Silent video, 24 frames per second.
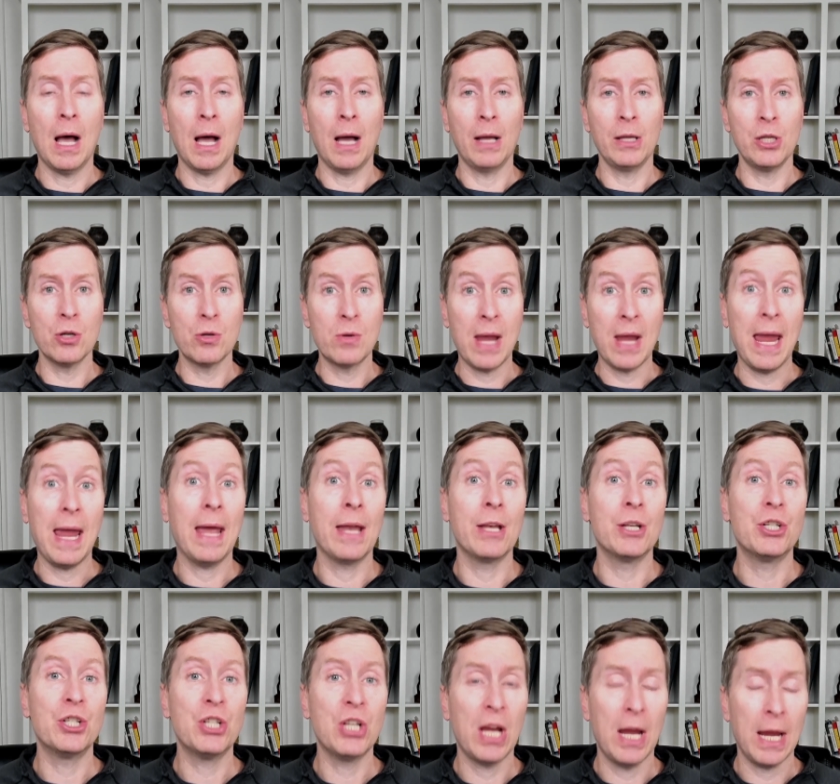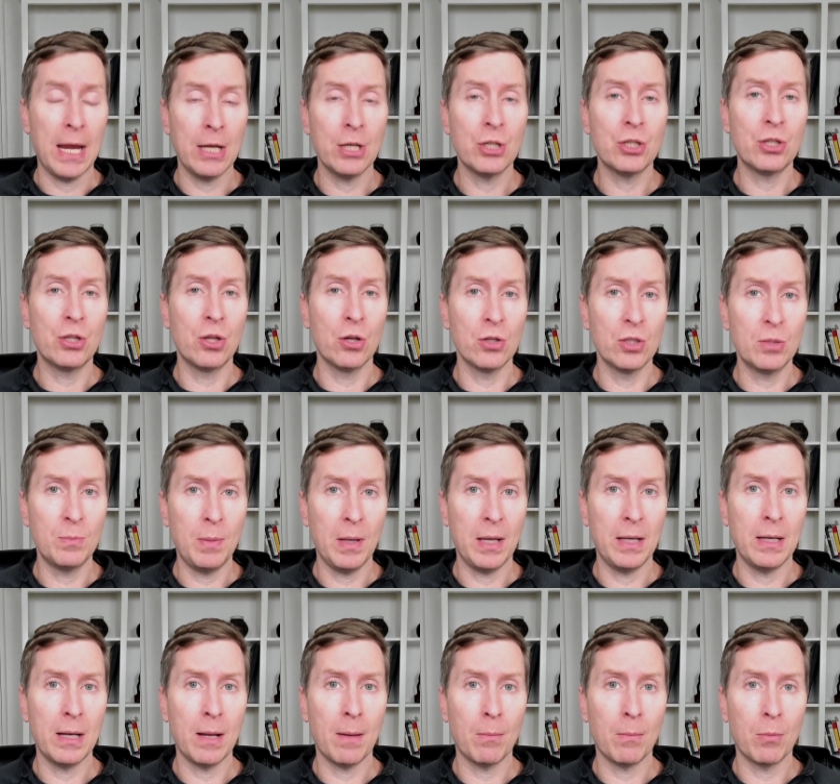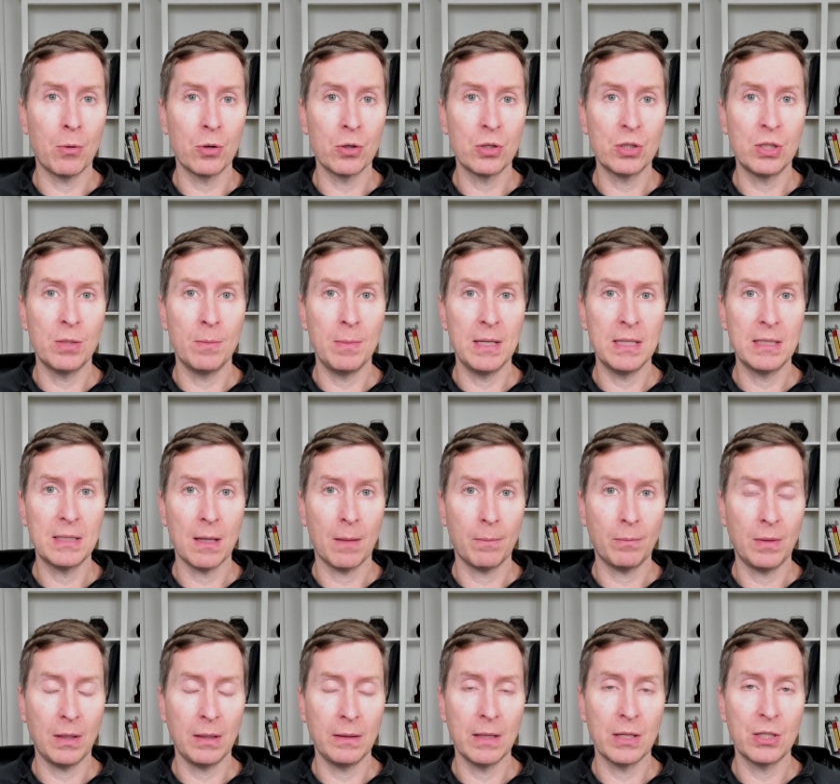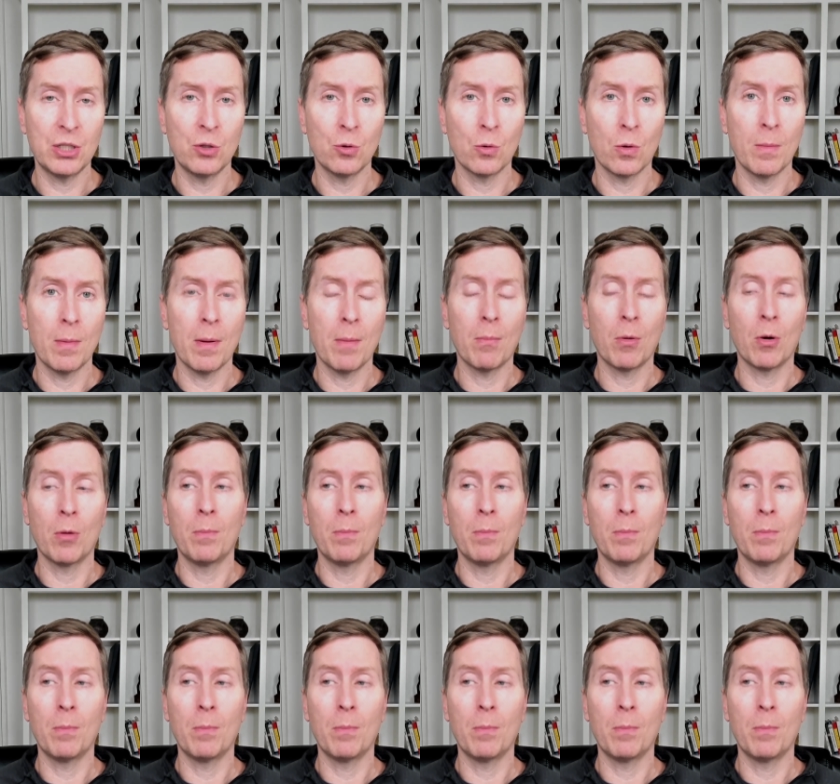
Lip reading: You can change those PIN numbers to be something that you remember,